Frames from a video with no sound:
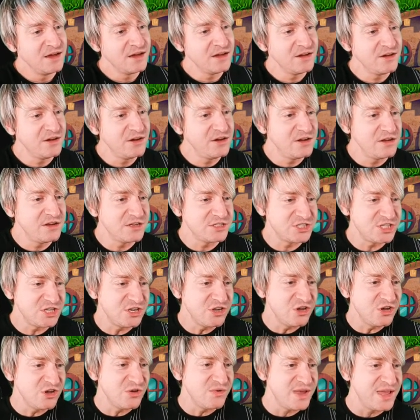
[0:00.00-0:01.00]
cause you
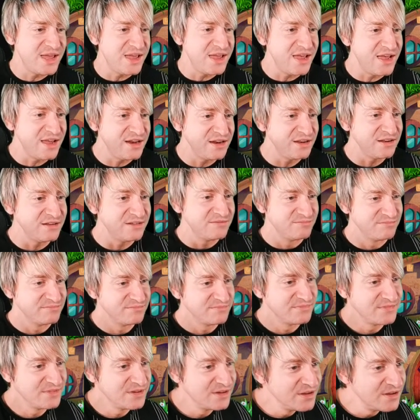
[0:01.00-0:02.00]
out
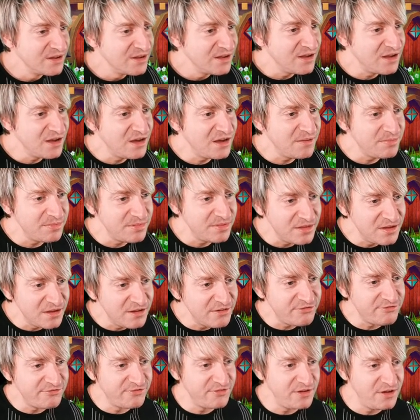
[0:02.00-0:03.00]
of
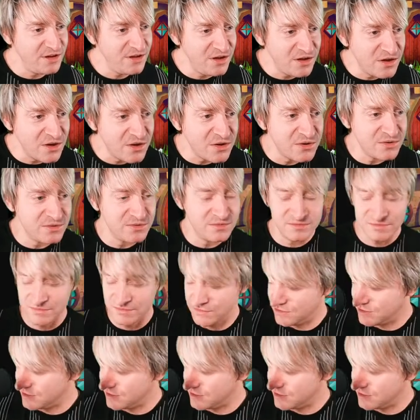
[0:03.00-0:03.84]
the phone.